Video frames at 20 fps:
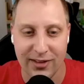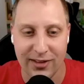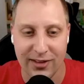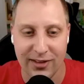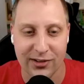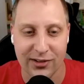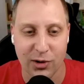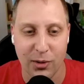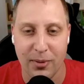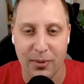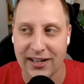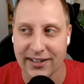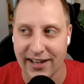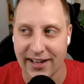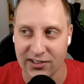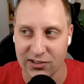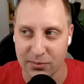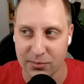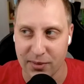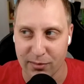this whole
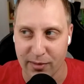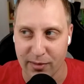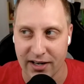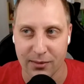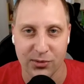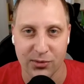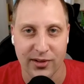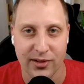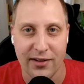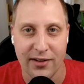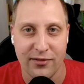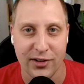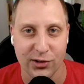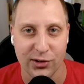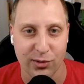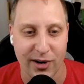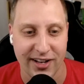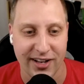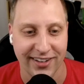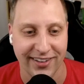podcast has been random, so that fits
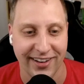right in.